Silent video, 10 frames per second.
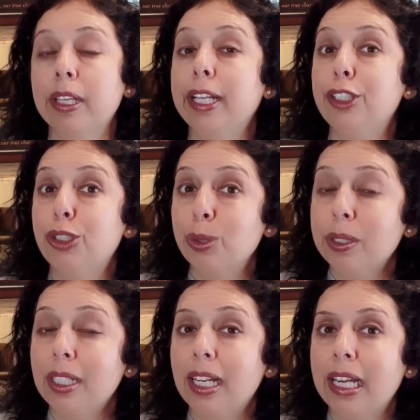It should
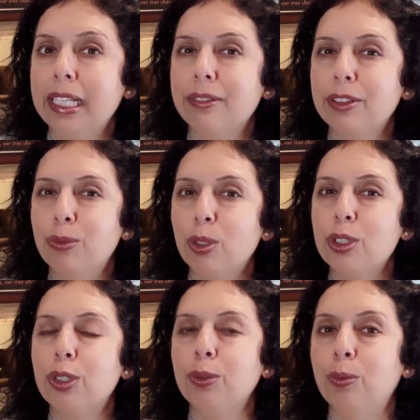align with
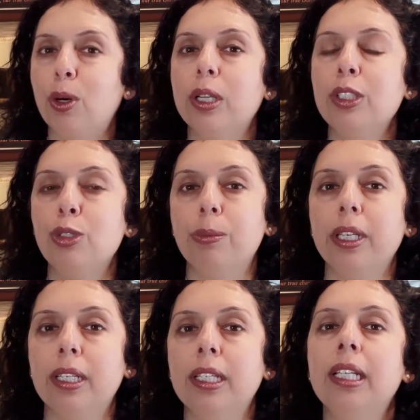what you want to
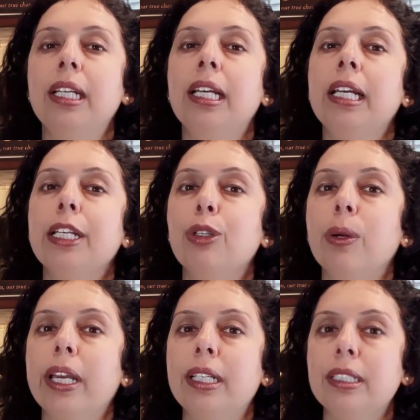be, your
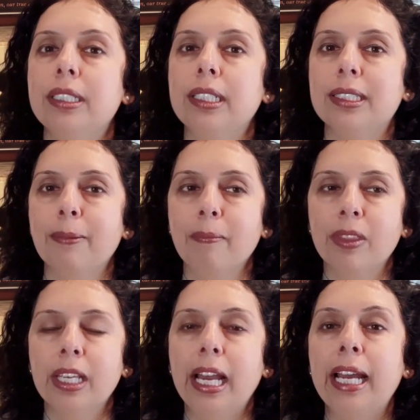energies.
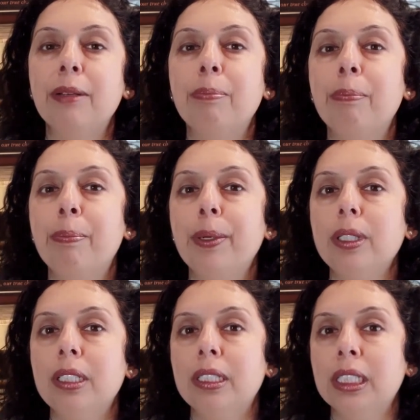And put
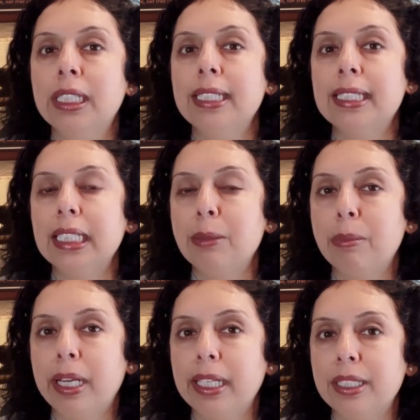this
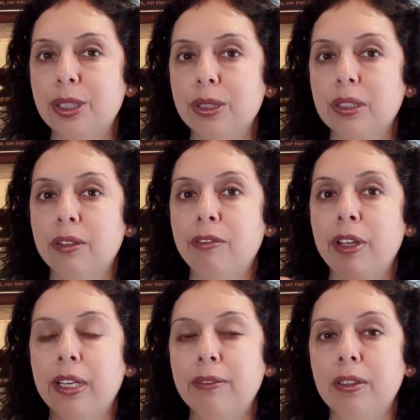image
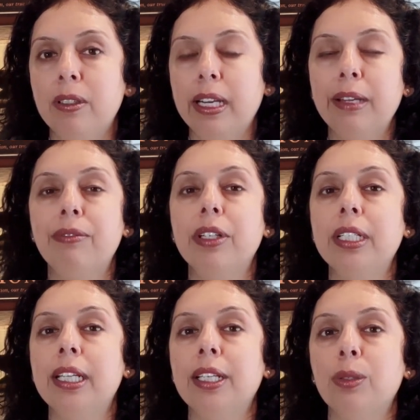wherever every
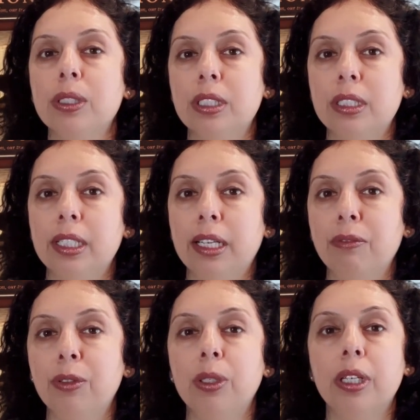day you are sitting
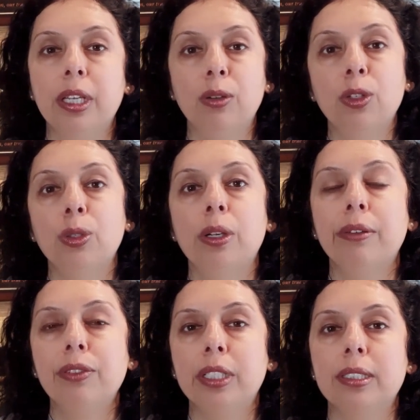and working on your
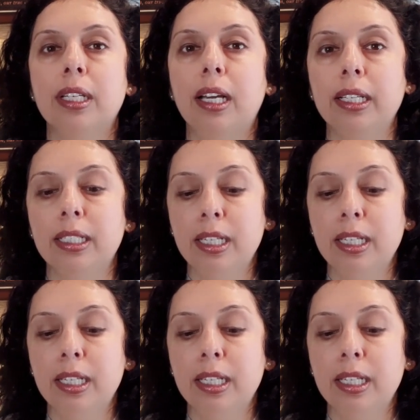left hand side.